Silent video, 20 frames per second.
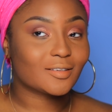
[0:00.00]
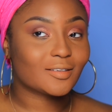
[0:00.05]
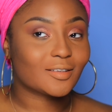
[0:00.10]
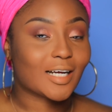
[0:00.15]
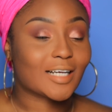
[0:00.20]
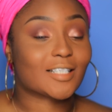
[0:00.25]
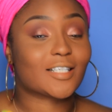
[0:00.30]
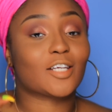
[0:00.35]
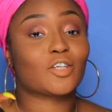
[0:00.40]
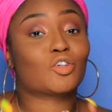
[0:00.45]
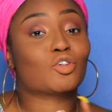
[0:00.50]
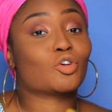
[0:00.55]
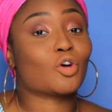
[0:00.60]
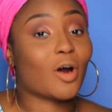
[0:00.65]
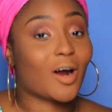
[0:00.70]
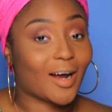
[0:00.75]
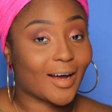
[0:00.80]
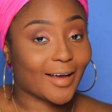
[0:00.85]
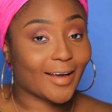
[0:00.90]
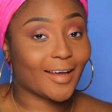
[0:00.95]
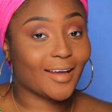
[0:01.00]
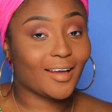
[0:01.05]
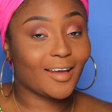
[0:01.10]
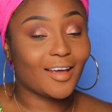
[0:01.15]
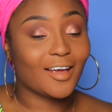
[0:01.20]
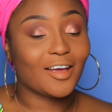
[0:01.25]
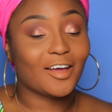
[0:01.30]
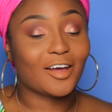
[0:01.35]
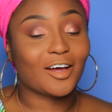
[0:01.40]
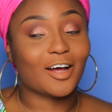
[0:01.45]
I said try.
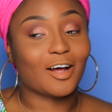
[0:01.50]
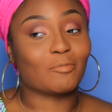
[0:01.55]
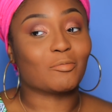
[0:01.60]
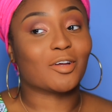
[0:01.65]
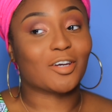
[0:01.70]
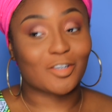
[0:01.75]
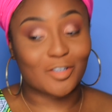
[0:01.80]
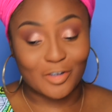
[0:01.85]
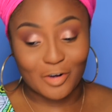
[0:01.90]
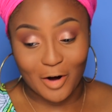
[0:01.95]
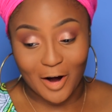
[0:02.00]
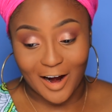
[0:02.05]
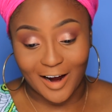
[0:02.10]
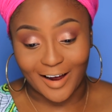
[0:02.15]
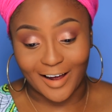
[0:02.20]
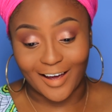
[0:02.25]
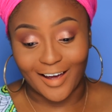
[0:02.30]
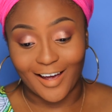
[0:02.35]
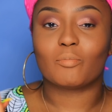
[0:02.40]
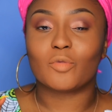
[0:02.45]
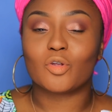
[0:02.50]
I'm gonna try.